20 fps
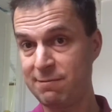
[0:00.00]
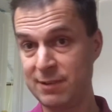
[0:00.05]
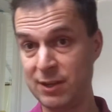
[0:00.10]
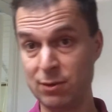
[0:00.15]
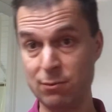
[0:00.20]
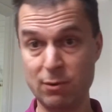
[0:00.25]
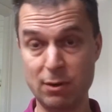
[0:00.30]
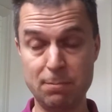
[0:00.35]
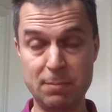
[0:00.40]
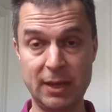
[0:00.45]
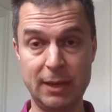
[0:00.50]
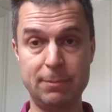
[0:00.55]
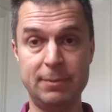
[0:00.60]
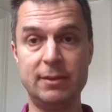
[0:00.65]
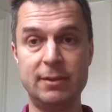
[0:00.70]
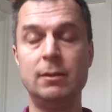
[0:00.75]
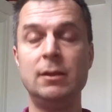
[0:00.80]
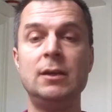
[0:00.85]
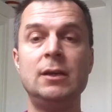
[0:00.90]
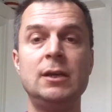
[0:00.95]
fewer
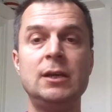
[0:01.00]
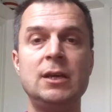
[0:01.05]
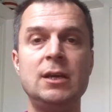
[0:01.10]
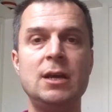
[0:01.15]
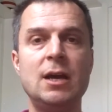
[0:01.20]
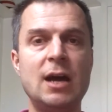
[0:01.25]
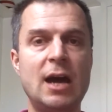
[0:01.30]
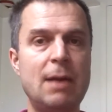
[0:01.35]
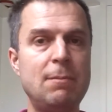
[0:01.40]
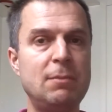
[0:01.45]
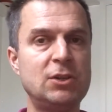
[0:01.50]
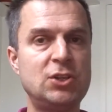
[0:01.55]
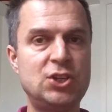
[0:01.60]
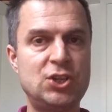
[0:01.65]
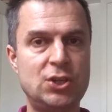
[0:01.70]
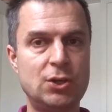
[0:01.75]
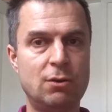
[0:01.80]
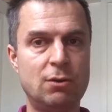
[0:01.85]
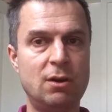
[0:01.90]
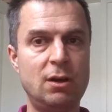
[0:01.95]
people. I'm not
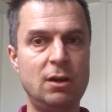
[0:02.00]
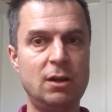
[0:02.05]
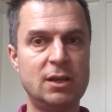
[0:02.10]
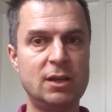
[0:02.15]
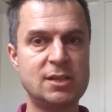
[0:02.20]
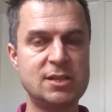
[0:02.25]
sure